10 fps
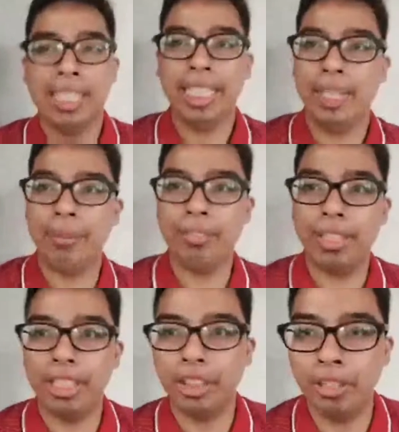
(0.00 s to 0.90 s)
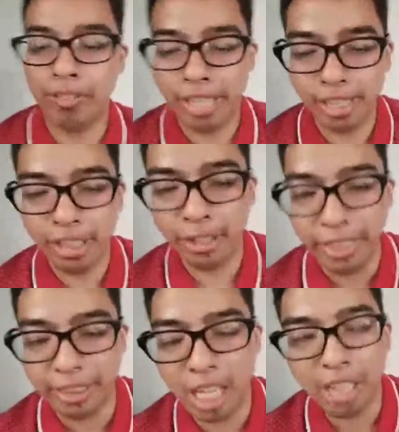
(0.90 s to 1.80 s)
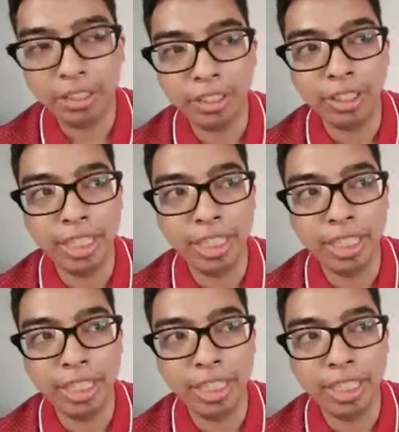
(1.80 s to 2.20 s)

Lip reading: The name of the national final there is Answer